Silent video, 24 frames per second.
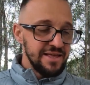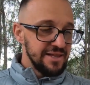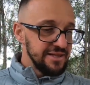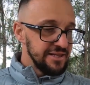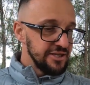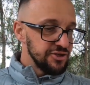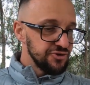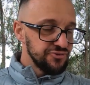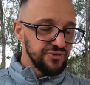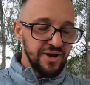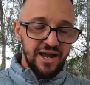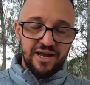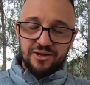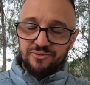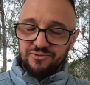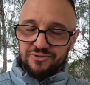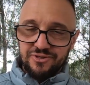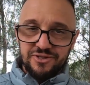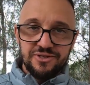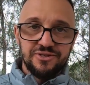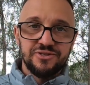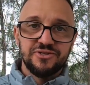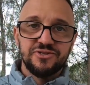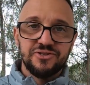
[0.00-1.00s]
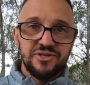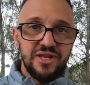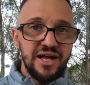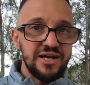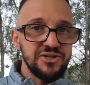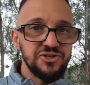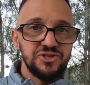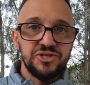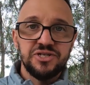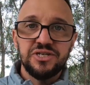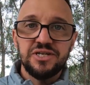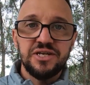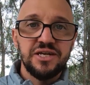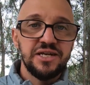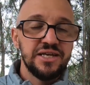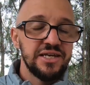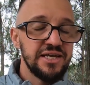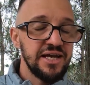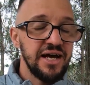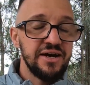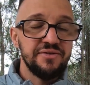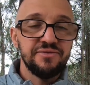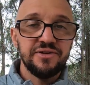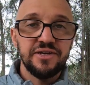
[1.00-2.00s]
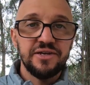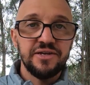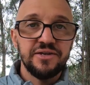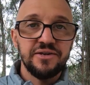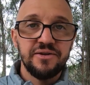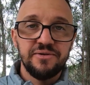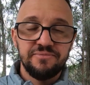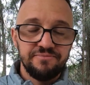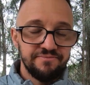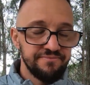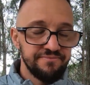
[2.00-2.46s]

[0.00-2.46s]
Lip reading: The track was just slushy, covered in